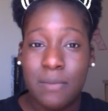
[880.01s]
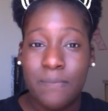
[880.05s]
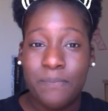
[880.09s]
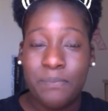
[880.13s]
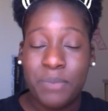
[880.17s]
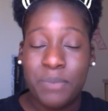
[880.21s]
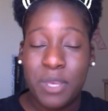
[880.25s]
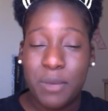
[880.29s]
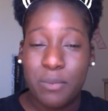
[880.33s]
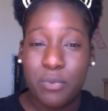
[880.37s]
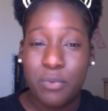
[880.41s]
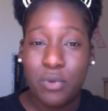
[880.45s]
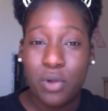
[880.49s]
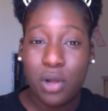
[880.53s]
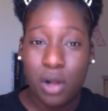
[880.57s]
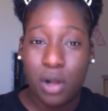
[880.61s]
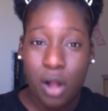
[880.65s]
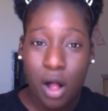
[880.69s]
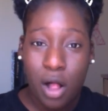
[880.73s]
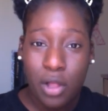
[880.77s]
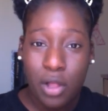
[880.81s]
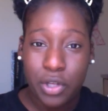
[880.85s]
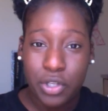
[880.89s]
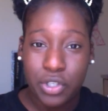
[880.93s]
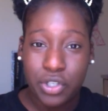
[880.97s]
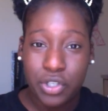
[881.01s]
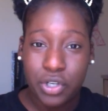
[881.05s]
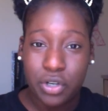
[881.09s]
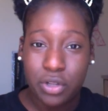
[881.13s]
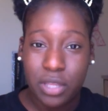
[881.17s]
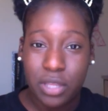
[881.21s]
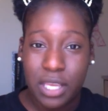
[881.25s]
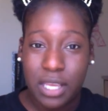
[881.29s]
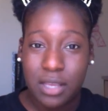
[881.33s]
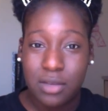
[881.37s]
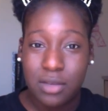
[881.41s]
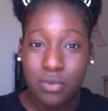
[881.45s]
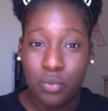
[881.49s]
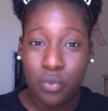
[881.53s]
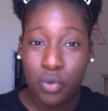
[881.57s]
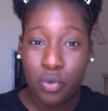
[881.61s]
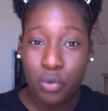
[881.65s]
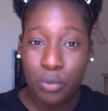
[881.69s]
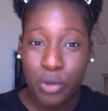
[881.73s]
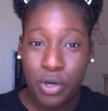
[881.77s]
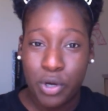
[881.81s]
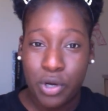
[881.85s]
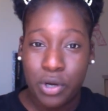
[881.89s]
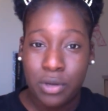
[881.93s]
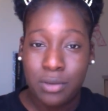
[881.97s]
people in college are like
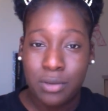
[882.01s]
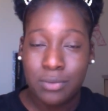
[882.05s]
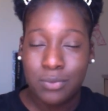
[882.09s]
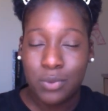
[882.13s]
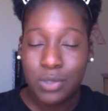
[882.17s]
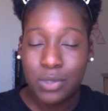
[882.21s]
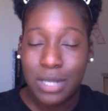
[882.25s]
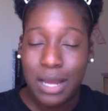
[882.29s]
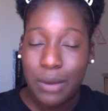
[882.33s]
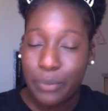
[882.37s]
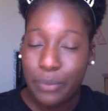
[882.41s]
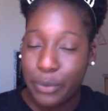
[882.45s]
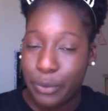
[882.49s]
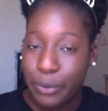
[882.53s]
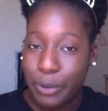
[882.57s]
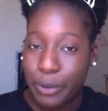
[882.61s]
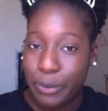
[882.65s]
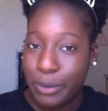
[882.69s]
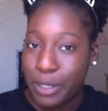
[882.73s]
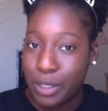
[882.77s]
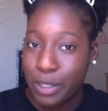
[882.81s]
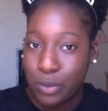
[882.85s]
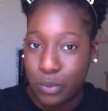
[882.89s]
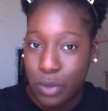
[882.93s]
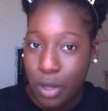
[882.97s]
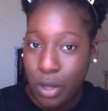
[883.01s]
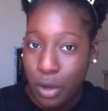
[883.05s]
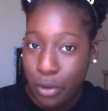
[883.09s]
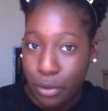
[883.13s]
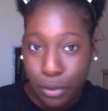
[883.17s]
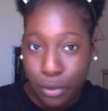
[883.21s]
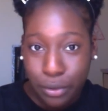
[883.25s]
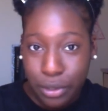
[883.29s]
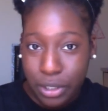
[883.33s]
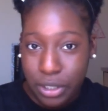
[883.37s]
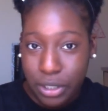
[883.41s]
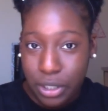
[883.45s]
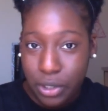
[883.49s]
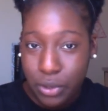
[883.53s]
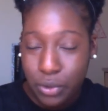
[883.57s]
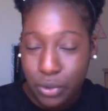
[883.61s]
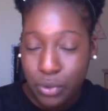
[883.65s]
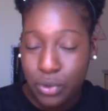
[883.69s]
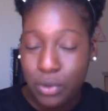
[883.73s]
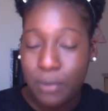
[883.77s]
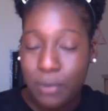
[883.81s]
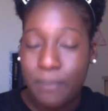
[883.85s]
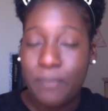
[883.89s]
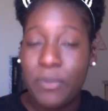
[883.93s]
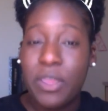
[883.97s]
rumored, well not rumored because we all know that they
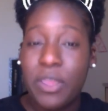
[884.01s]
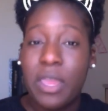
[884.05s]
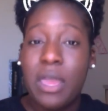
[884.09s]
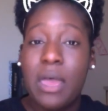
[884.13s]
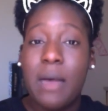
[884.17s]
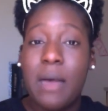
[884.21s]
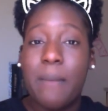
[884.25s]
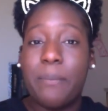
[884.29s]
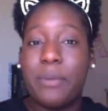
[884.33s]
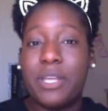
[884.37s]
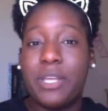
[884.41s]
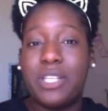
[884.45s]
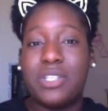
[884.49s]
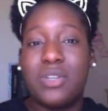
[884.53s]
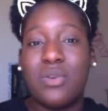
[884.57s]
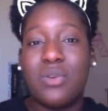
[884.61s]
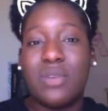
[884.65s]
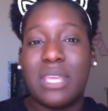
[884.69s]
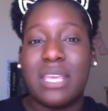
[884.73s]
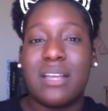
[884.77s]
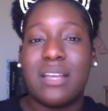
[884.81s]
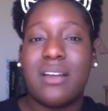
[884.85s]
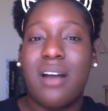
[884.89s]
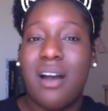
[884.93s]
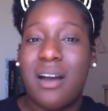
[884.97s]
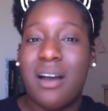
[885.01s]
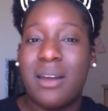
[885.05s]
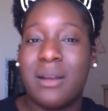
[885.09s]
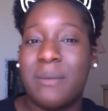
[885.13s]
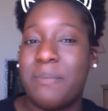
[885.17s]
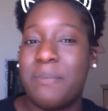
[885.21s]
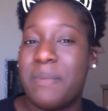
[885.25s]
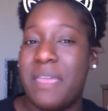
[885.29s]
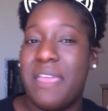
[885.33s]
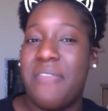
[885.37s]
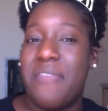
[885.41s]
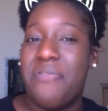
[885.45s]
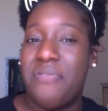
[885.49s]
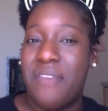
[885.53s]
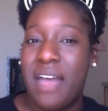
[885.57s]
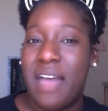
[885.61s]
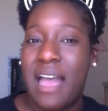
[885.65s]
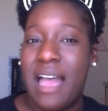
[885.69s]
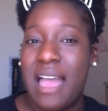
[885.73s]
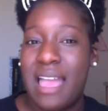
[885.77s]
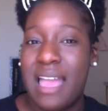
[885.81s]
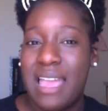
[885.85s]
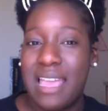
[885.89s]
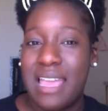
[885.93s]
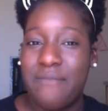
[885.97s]
do them, but don't get caught up in
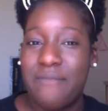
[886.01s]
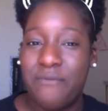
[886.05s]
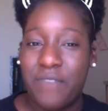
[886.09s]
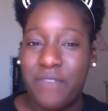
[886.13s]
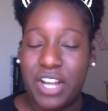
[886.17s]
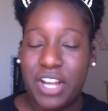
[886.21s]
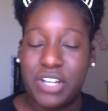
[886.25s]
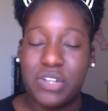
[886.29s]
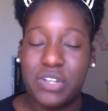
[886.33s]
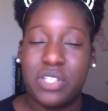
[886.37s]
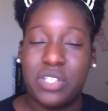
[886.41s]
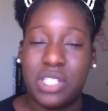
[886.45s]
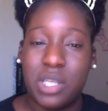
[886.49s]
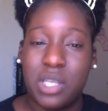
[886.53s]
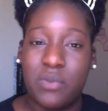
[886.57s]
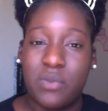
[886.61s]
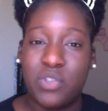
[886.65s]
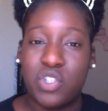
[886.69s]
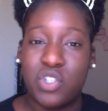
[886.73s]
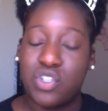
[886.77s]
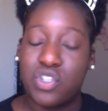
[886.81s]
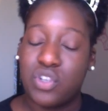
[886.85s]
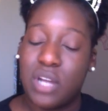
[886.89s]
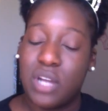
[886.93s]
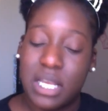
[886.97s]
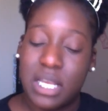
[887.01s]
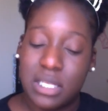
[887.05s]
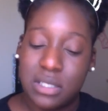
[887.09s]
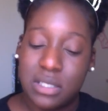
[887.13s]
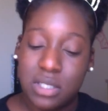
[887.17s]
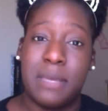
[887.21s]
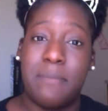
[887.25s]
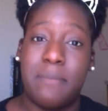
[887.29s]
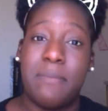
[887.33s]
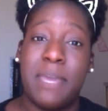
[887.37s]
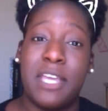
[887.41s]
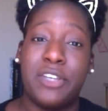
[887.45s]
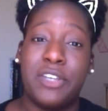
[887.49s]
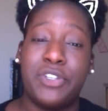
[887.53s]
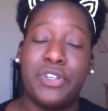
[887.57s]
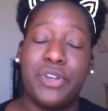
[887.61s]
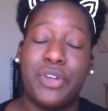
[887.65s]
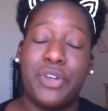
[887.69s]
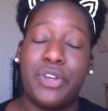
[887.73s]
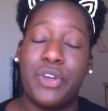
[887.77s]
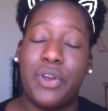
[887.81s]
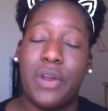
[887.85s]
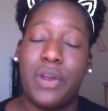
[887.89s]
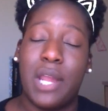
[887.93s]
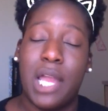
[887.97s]
that and find yourself stressed. Make sure
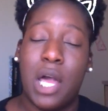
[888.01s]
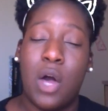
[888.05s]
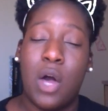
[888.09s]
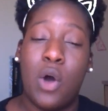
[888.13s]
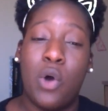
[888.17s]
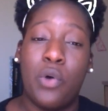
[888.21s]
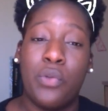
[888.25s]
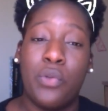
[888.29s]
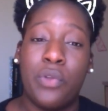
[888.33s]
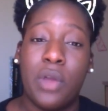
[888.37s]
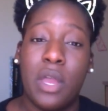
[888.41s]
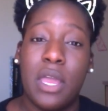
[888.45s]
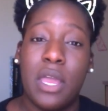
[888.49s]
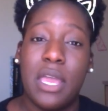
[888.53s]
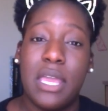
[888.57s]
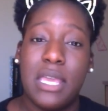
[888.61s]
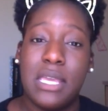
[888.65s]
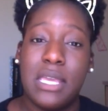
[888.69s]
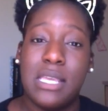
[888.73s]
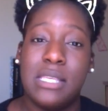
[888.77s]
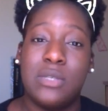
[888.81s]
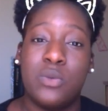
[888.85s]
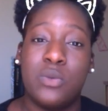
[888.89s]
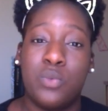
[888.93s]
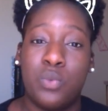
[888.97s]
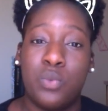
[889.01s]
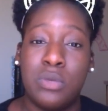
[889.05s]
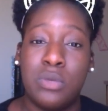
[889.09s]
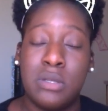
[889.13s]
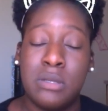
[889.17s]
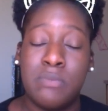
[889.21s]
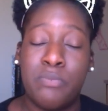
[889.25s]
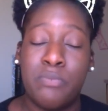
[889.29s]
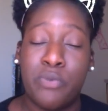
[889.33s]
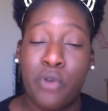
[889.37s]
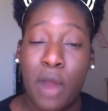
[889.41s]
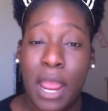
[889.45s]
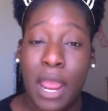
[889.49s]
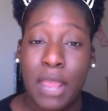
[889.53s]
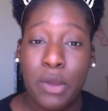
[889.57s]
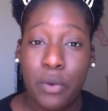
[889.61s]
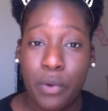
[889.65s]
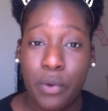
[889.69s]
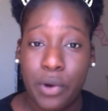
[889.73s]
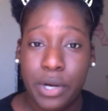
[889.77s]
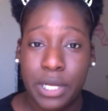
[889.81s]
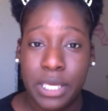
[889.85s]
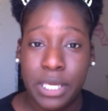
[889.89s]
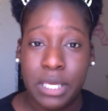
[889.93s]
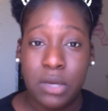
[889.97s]
your health is
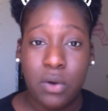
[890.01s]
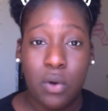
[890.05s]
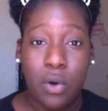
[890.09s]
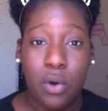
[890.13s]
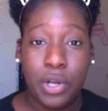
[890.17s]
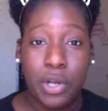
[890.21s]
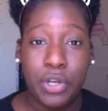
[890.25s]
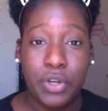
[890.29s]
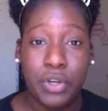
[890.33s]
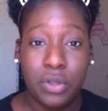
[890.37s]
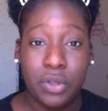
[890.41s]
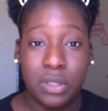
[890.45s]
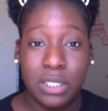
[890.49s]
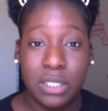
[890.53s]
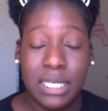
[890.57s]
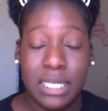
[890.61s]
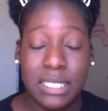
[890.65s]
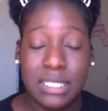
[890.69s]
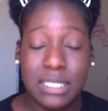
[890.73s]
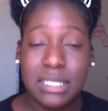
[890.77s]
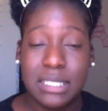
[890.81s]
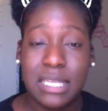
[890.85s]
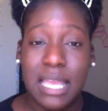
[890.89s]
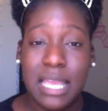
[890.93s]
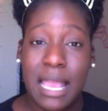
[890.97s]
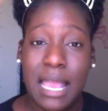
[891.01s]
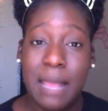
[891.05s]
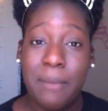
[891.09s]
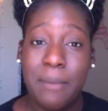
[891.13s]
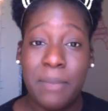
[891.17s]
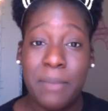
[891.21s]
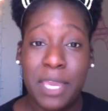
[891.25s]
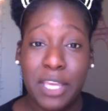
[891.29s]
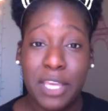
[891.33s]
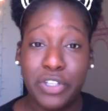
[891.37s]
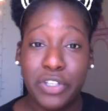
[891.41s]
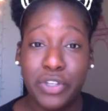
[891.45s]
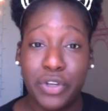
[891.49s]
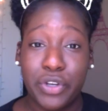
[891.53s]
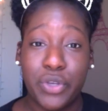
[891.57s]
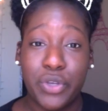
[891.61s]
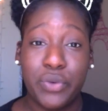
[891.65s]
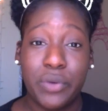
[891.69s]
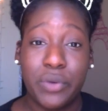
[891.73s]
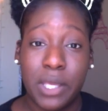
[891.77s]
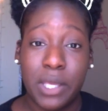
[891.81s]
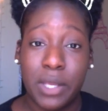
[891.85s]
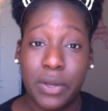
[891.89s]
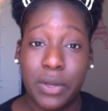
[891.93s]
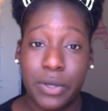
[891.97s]
priority on your list and make sure
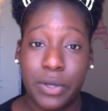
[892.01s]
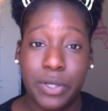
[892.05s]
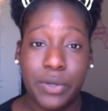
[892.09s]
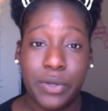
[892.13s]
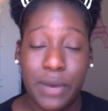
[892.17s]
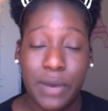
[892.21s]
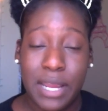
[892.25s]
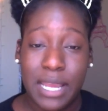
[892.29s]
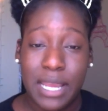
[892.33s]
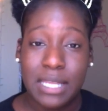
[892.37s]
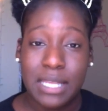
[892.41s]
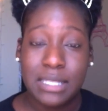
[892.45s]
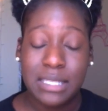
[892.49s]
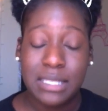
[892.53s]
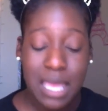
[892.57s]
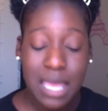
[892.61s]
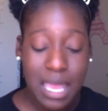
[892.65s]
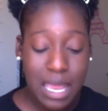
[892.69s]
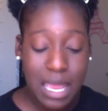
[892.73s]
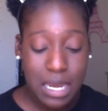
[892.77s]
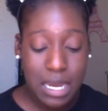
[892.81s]
you get good grades.